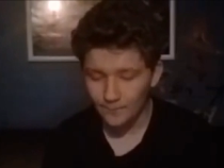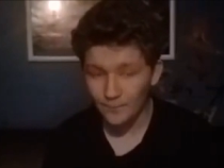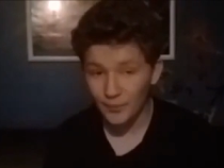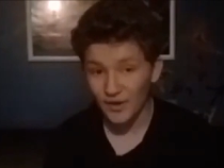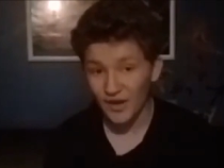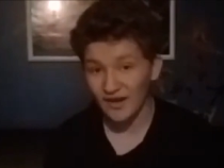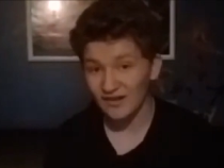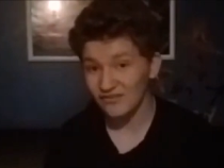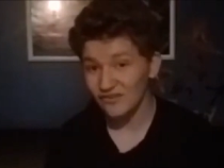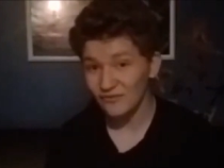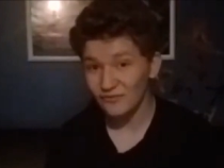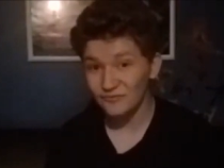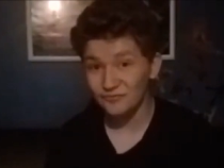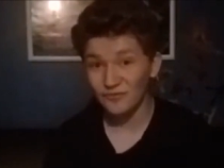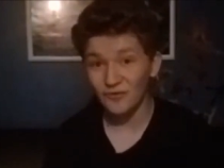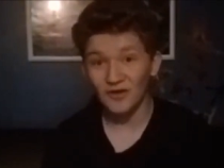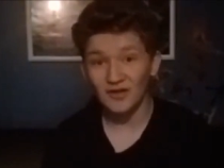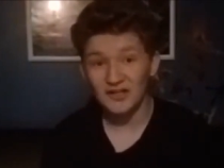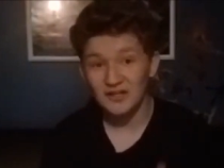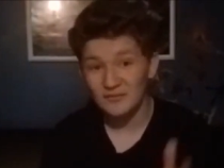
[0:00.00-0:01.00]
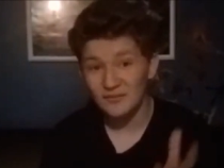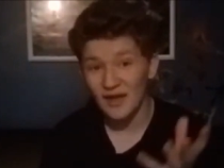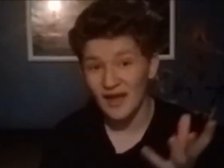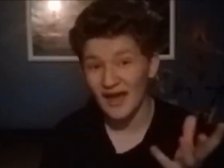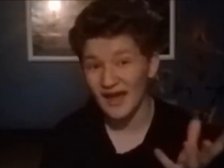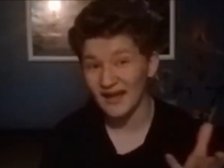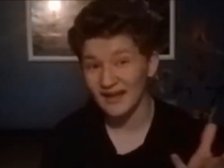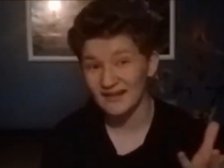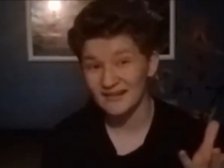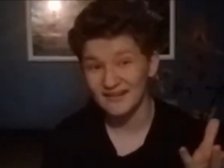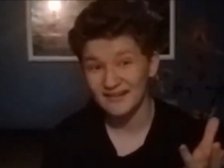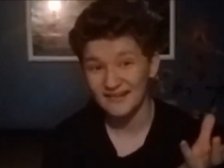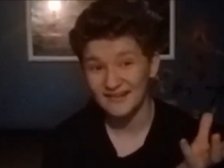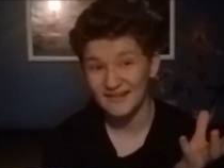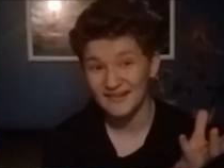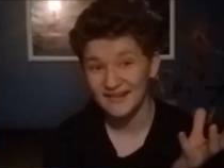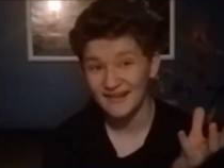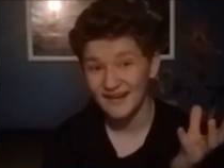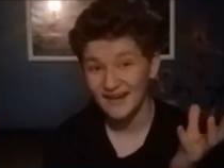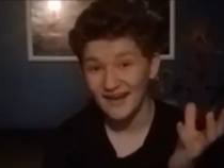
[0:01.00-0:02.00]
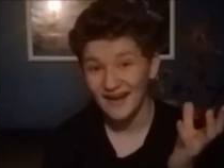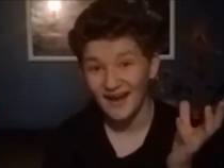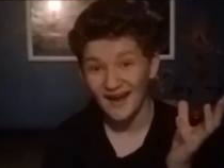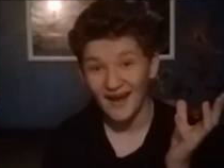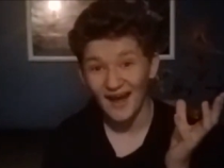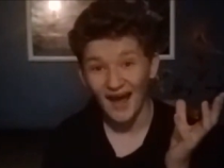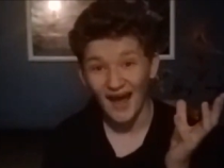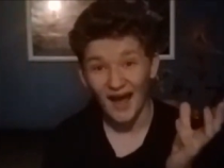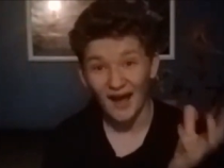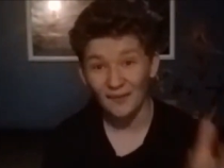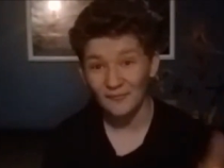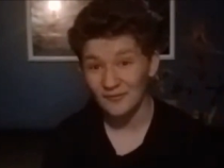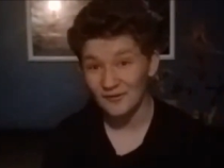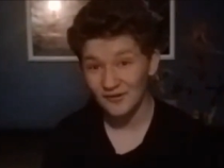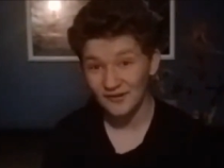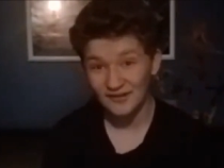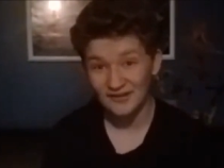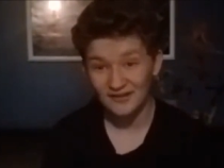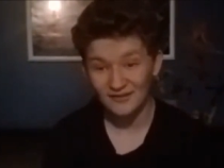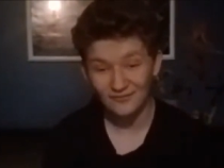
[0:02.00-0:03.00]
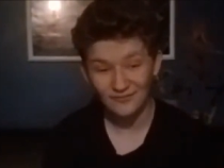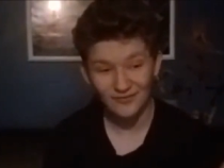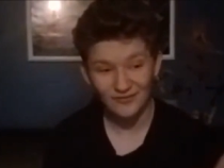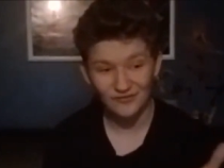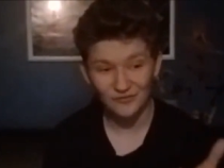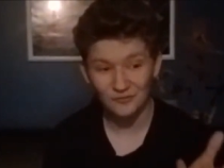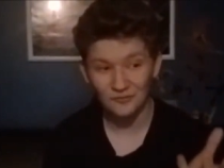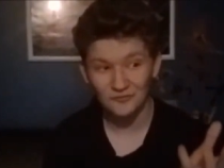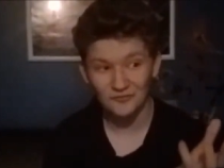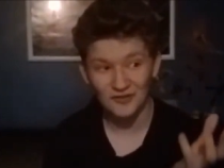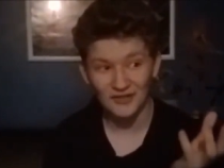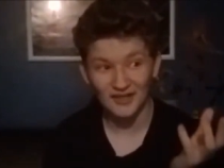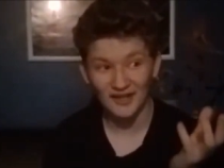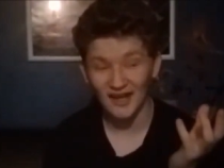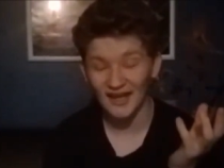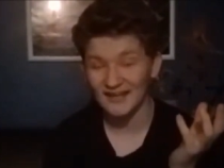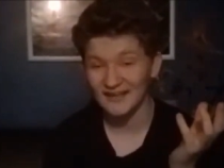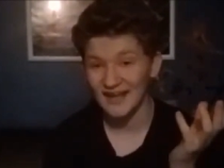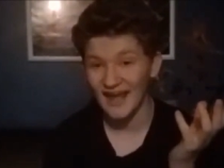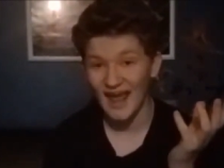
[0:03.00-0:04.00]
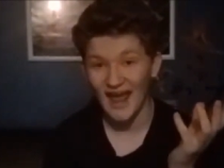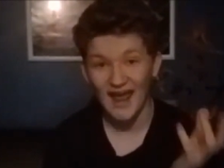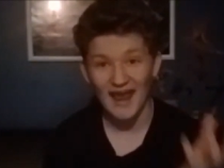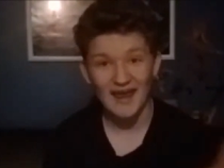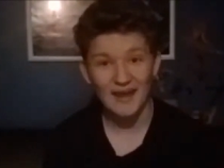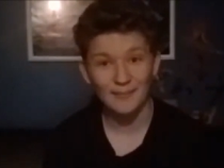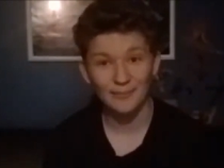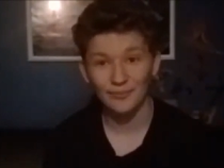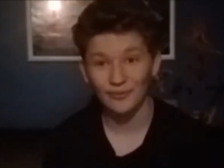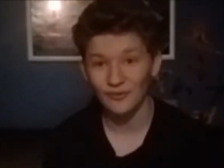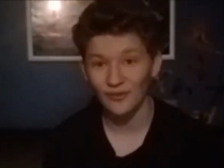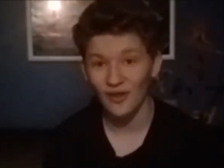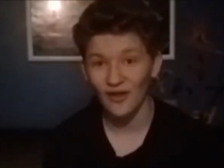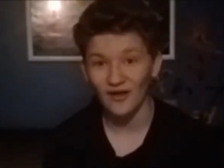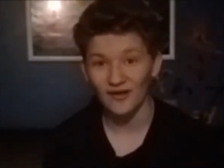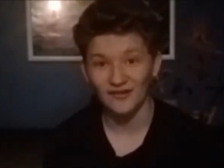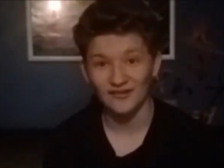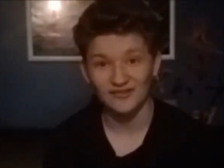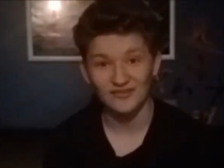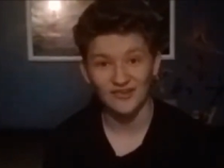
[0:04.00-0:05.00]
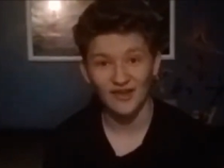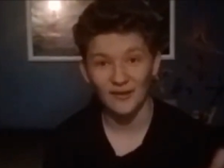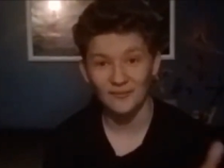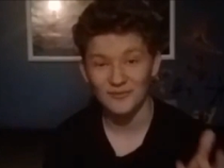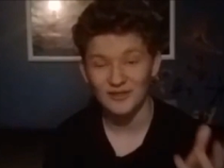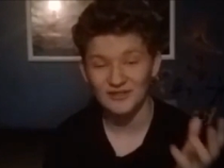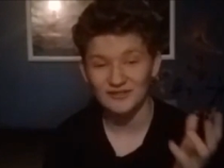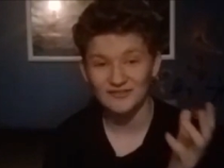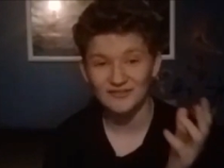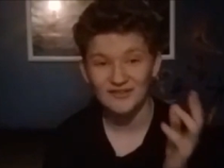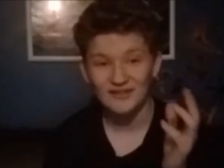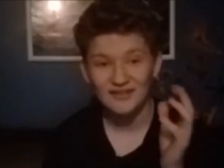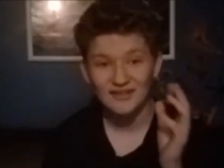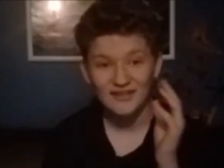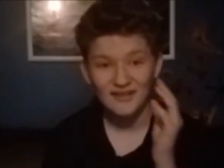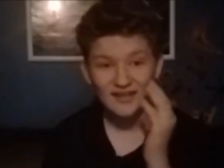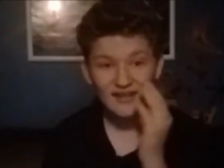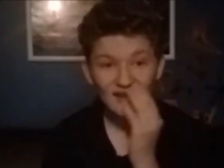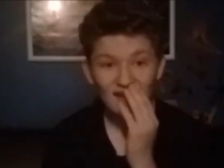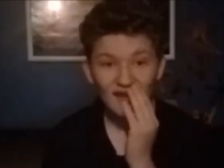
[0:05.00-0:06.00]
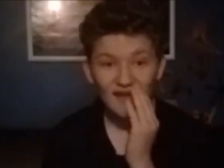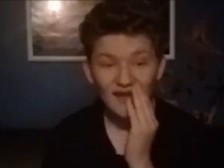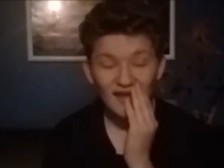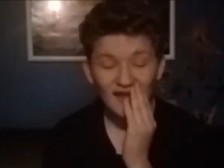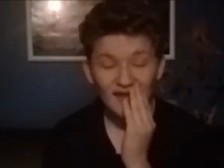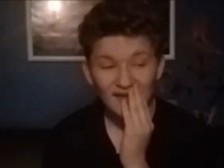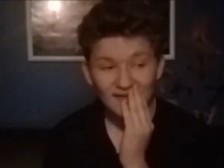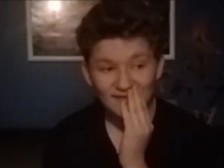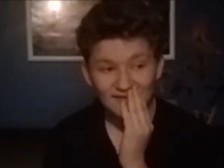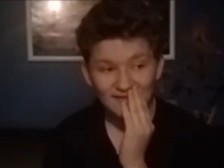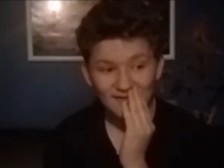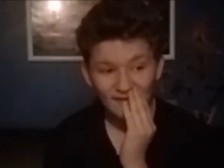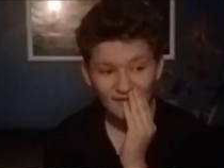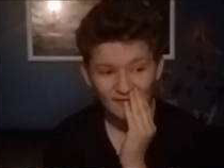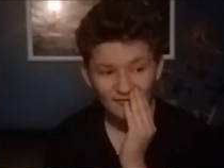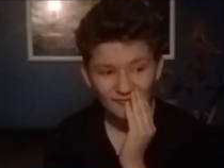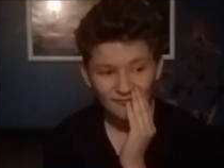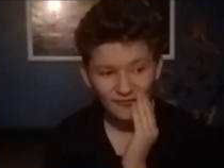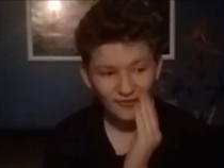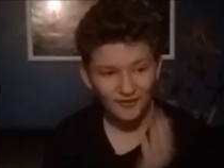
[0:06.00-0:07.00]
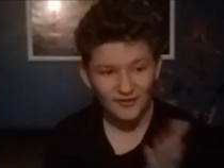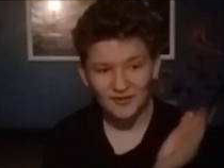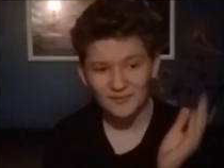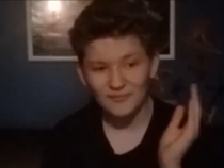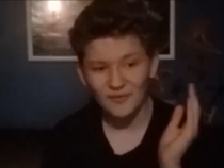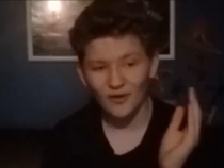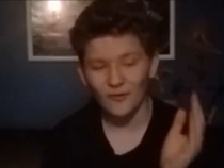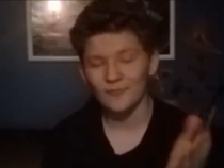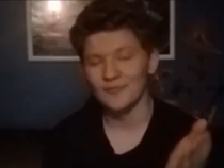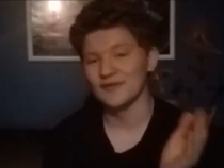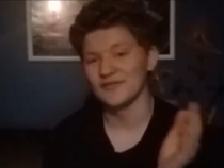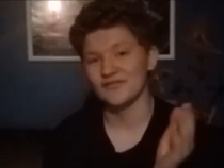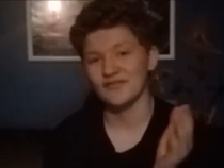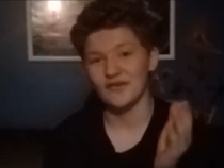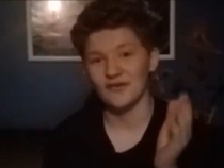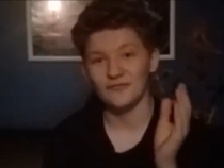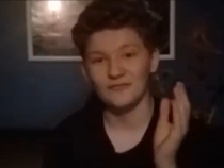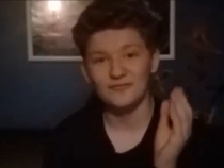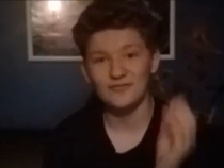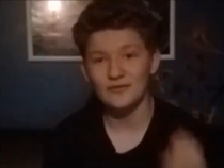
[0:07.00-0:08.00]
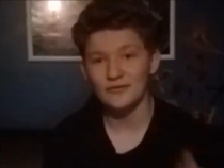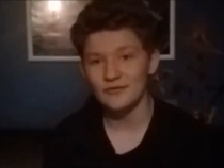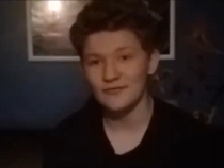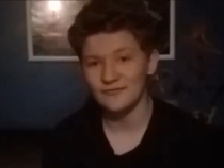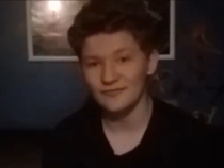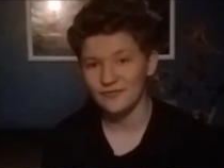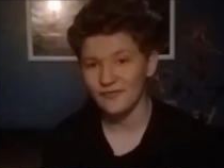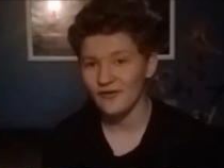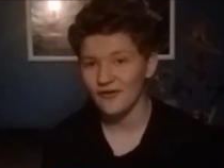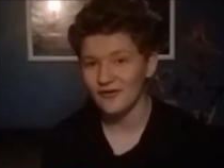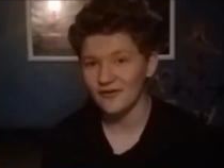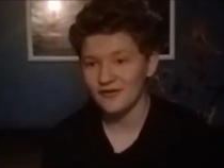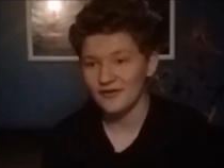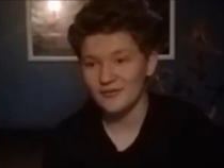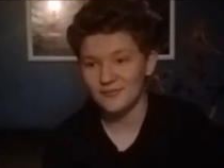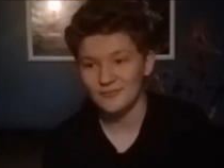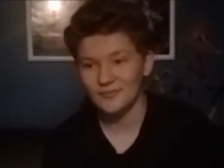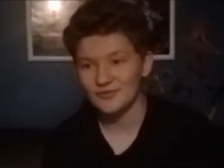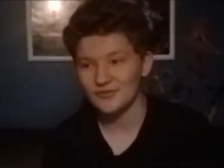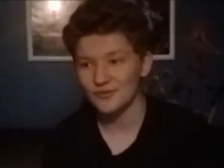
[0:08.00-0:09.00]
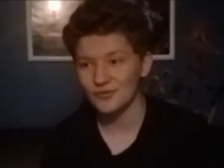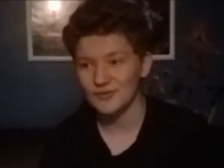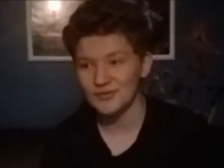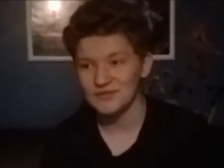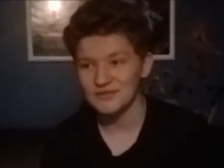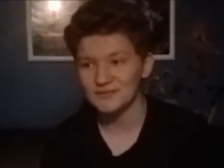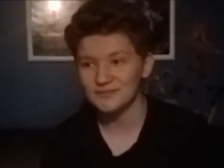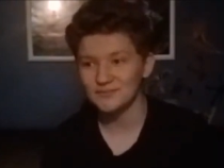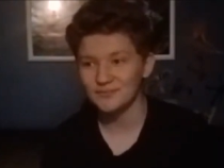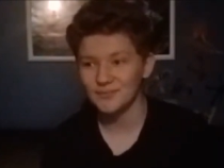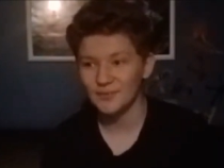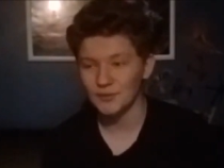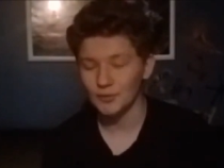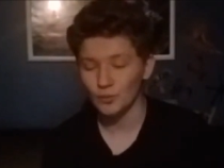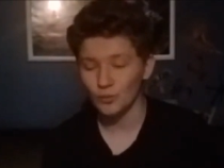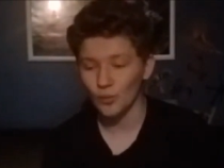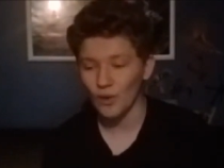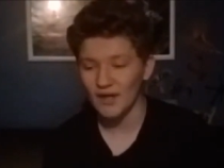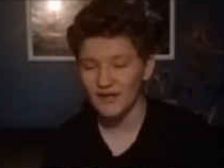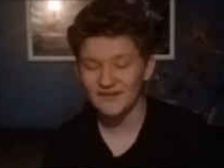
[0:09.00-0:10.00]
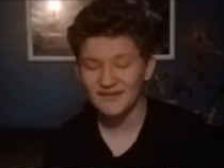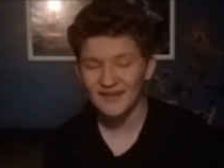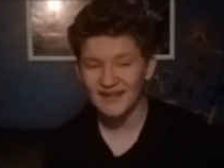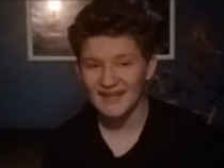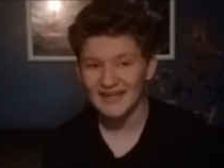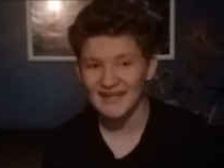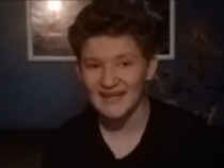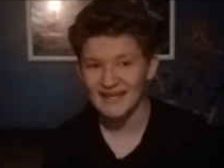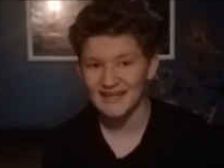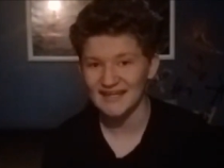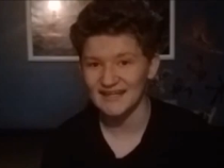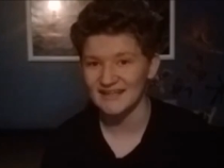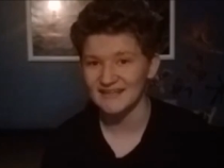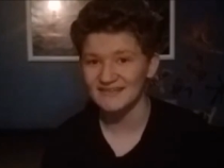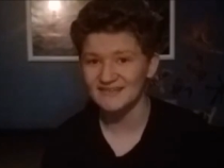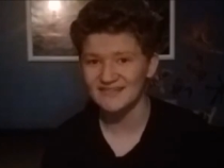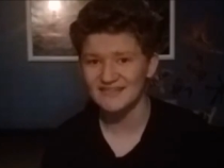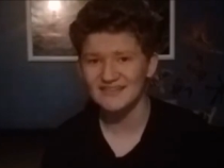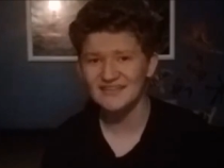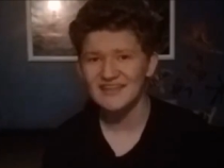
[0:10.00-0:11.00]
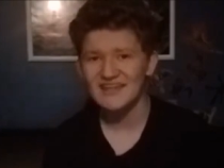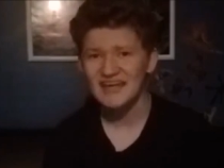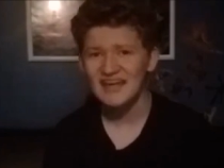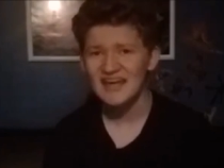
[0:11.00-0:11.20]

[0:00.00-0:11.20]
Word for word: But as a funny bad... I'm gonna give this movie an A plus. I mean, the funny moments are few and far in between, but when they hit,